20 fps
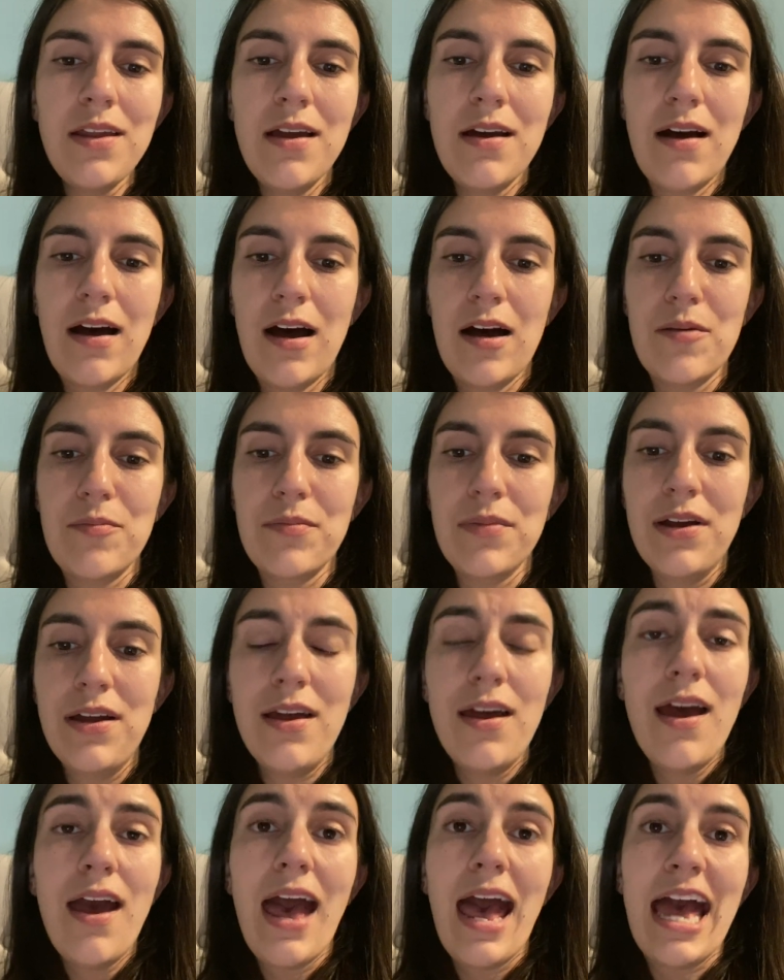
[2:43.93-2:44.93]
Um,
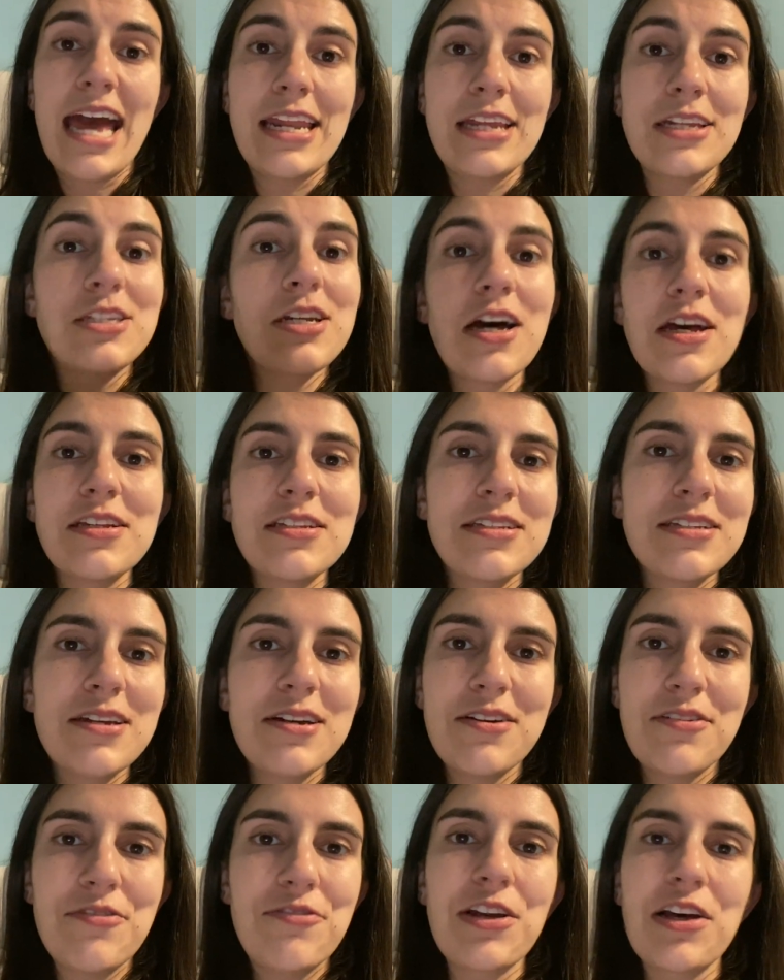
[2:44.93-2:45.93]
and it does
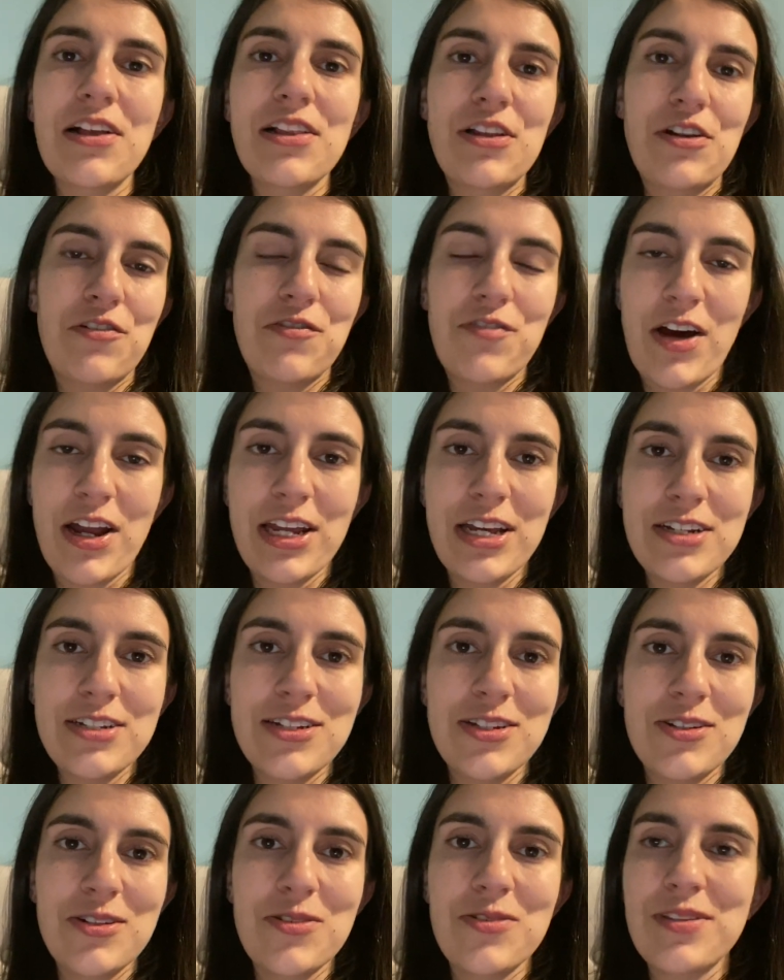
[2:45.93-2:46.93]
feel a little funny to
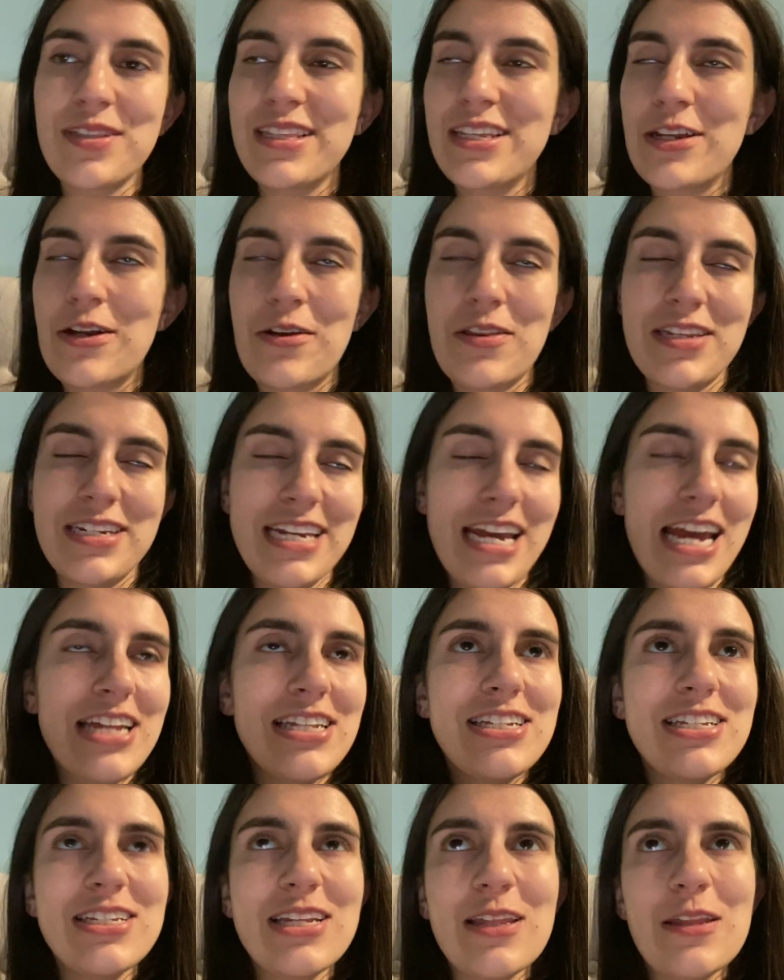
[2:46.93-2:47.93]
do, you know, the
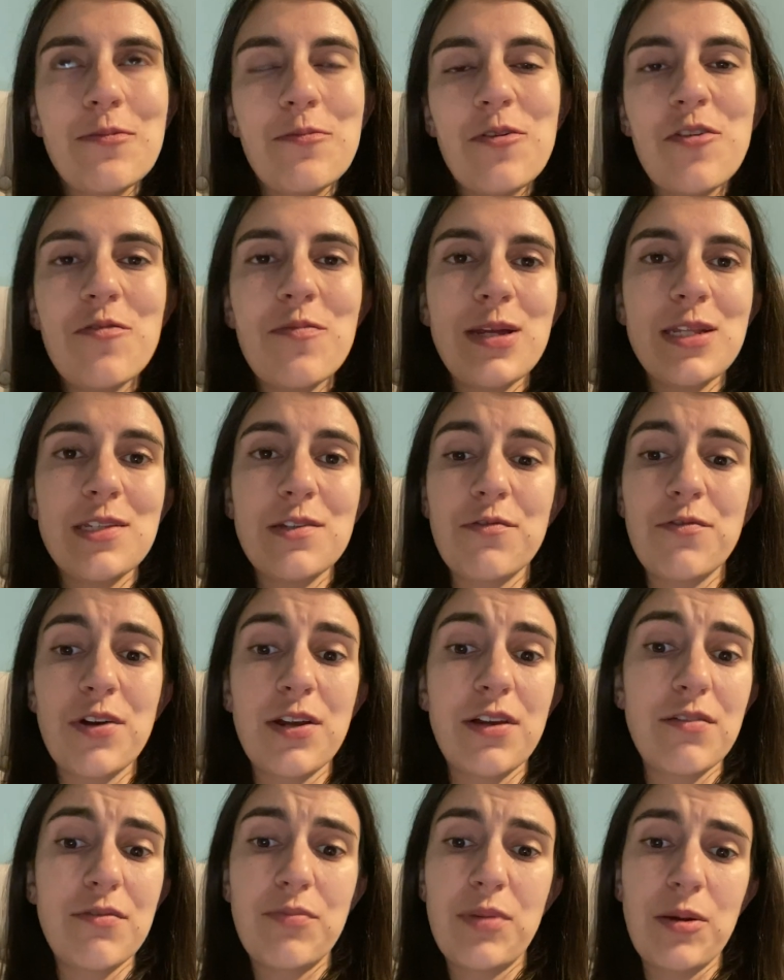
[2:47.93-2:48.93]
dances and the movements in
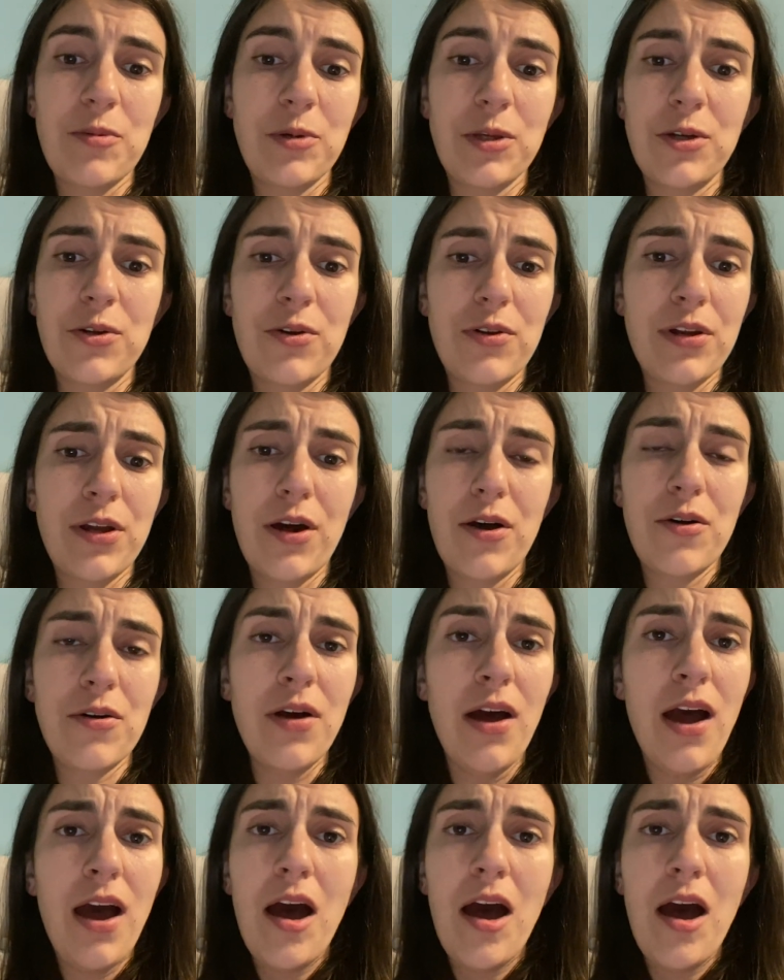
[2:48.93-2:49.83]
front of people you don't know.